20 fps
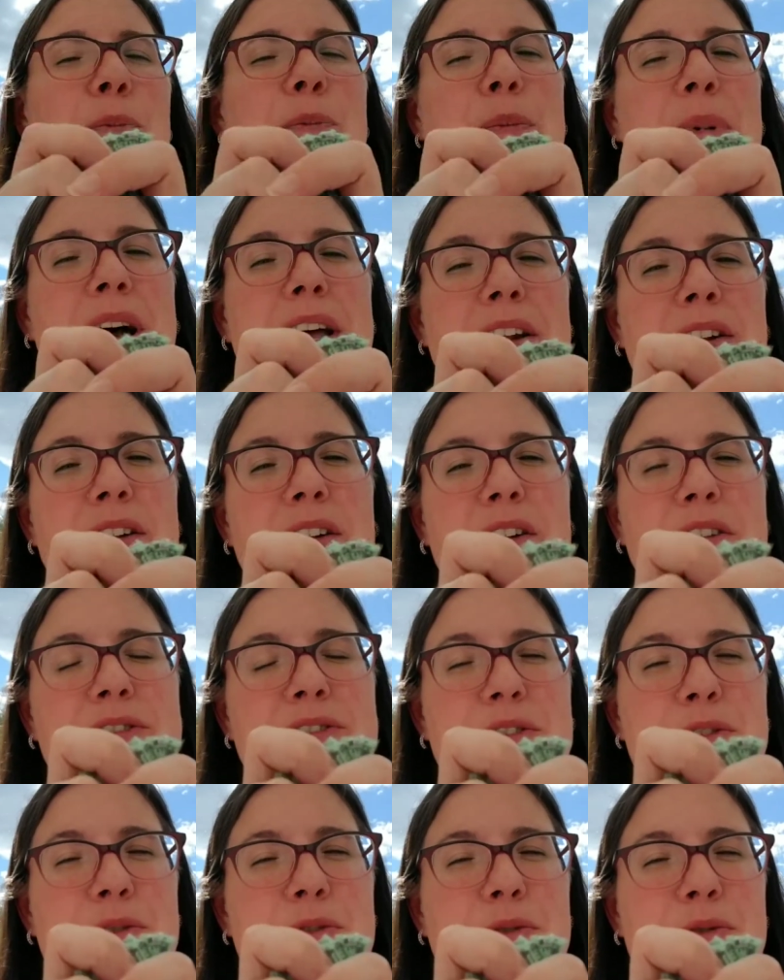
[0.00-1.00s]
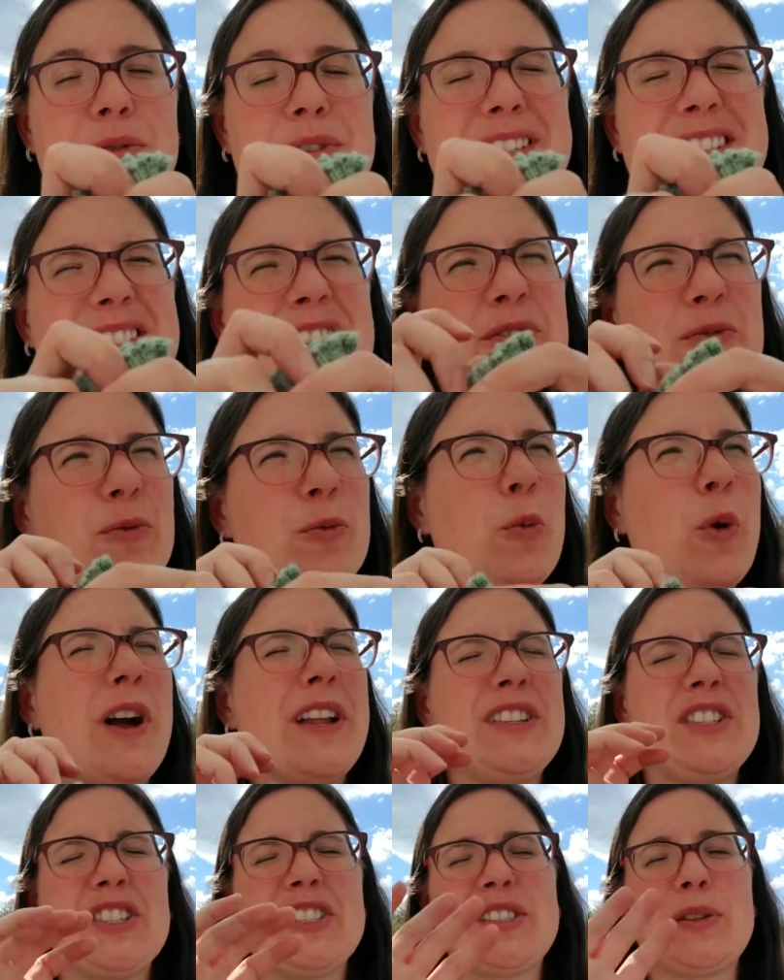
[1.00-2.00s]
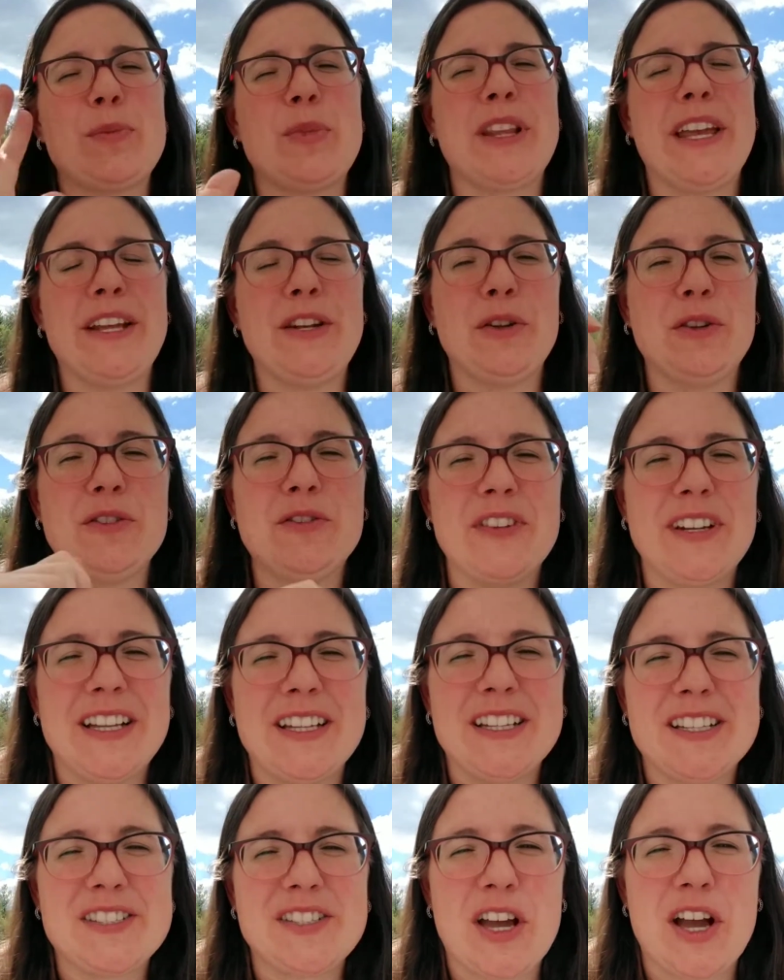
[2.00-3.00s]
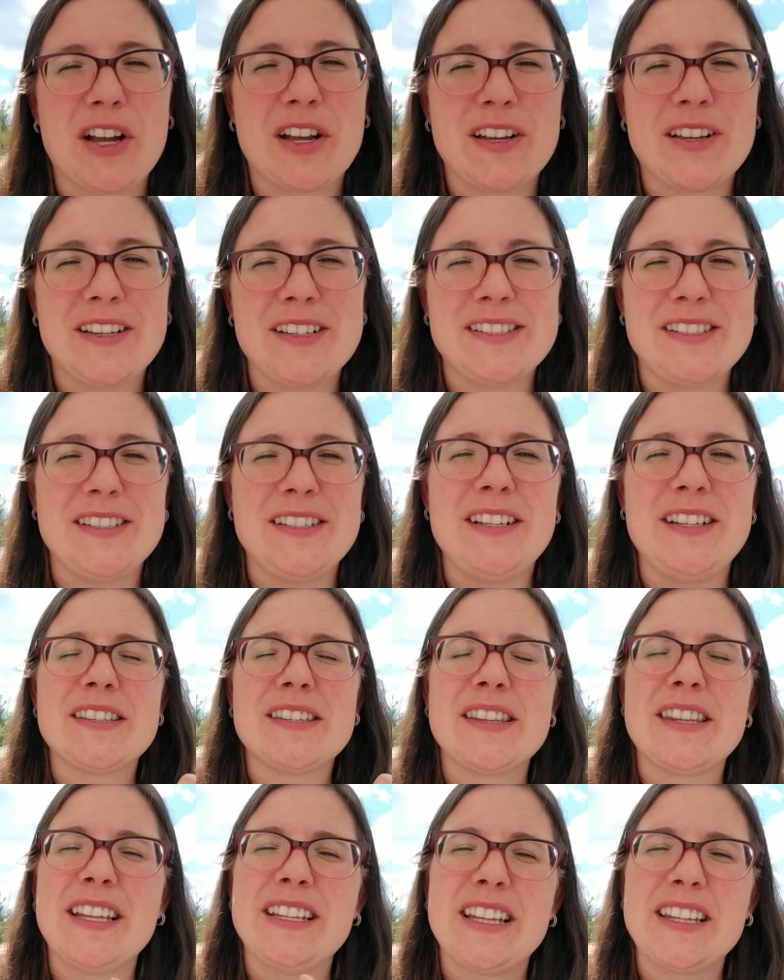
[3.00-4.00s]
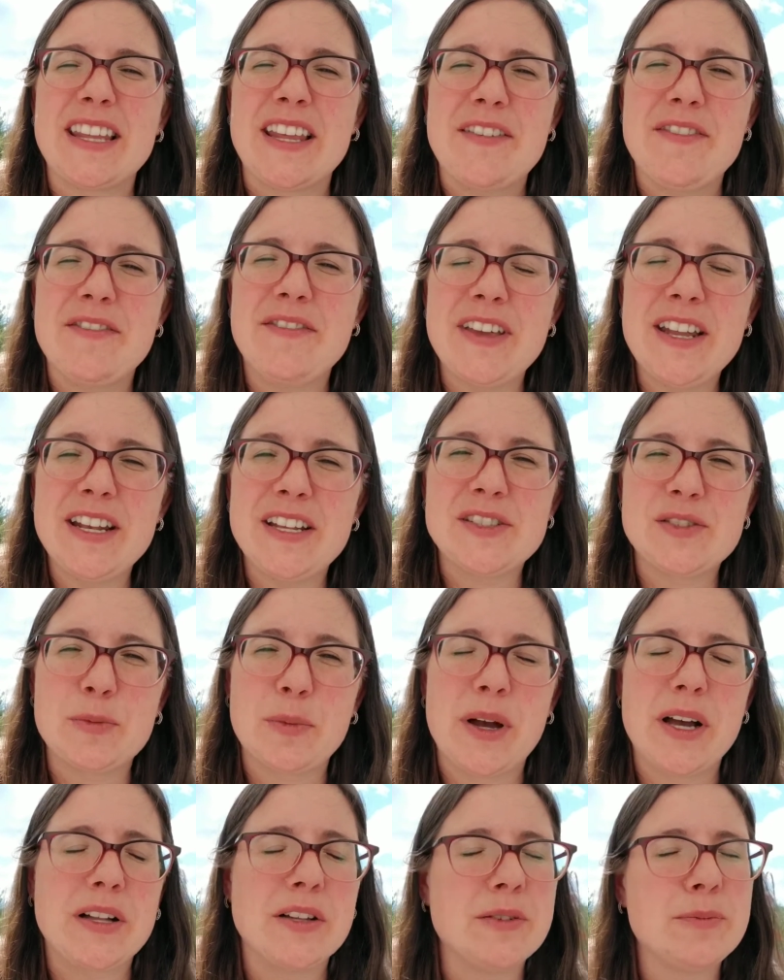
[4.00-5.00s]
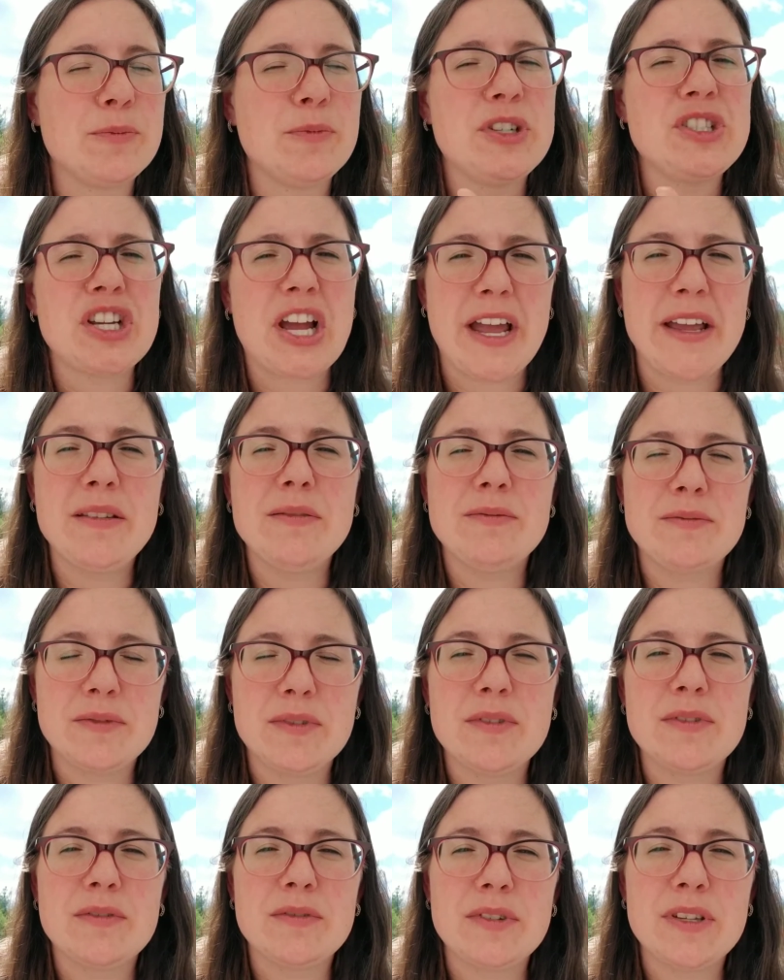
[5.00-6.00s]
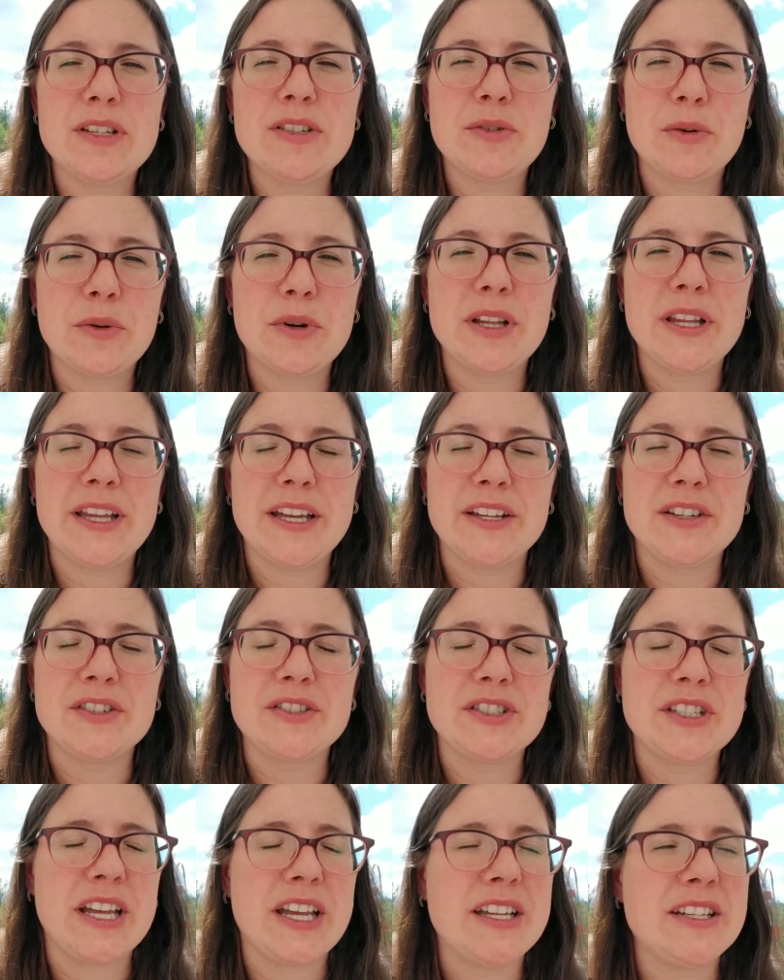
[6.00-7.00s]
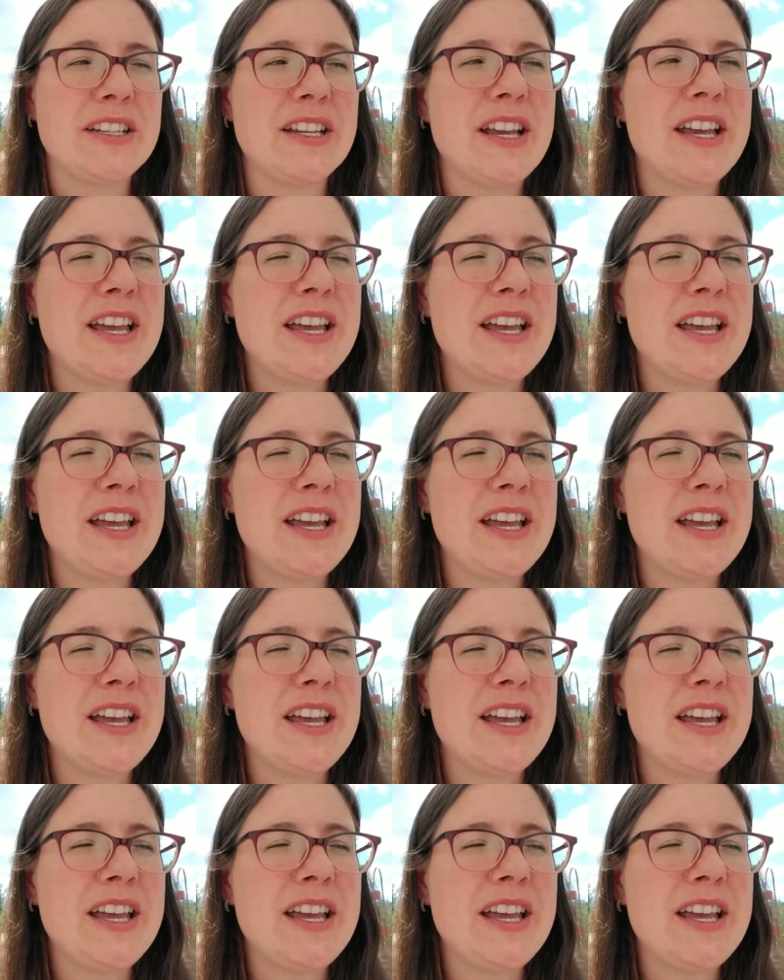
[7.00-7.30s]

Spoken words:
but also doesn't want just a plain old vanilla sock because he think that they fit as well, which I can totally understand.